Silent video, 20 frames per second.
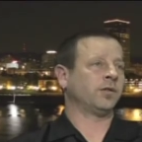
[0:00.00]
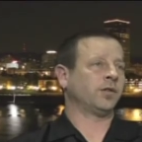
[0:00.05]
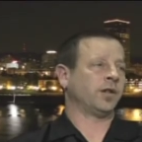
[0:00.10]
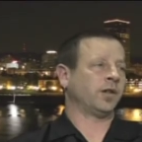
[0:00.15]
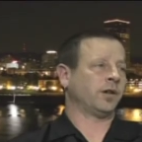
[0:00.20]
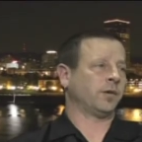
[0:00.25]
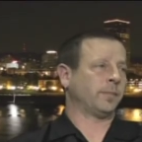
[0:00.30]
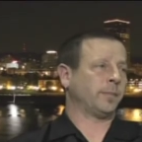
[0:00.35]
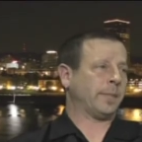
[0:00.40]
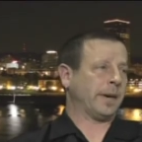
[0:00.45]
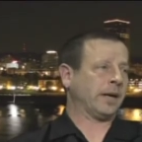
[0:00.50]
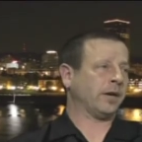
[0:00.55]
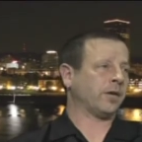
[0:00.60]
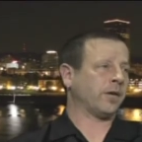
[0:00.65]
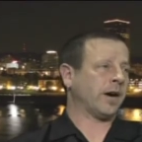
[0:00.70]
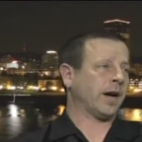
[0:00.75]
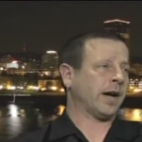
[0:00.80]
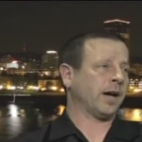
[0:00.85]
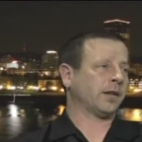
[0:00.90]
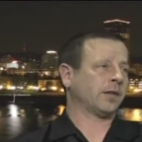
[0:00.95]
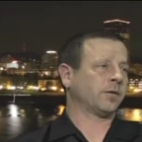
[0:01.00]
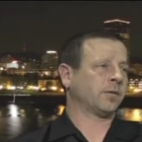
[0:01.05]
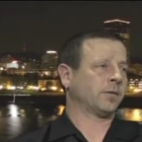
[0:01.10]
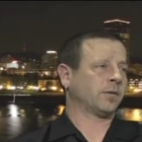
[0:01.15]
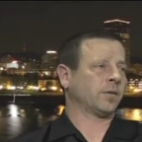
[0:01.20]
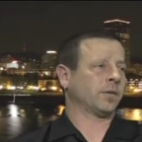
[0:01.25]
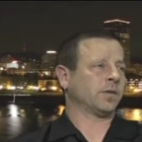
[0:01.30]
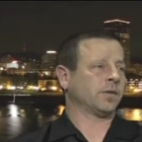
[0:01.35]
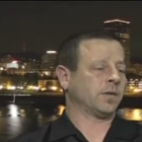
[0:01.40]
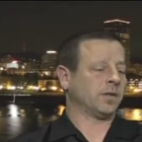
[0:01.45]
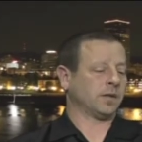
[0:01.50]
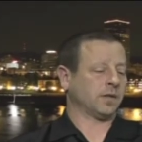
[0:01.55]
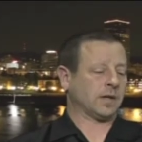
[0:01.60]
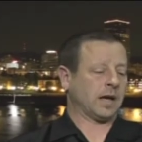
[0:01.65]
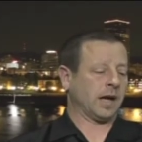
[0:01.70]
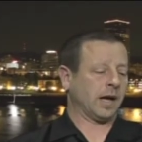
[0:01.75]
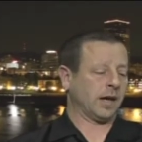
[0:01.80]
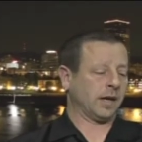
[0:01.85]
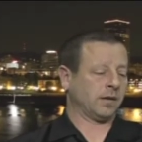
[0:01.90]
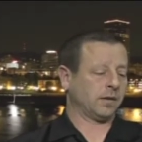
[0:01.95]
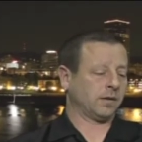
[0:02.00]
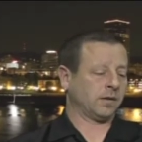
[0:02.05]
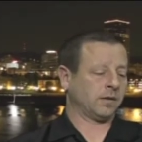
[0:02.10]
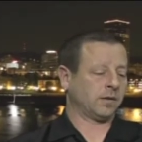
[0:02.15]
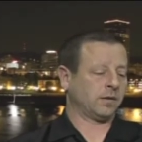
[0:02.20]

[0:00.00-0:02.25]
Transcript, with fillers: engineered bent grass, which was designed